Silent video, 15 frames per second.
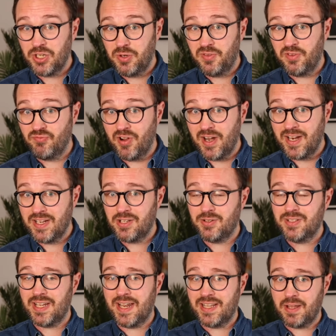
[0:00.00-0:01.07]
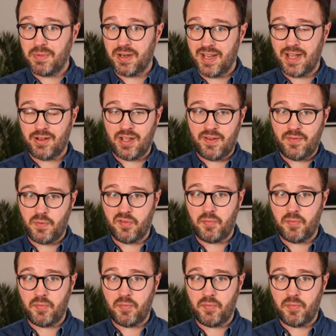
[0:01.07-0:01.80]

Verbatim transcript: if you really need to take that money out even with a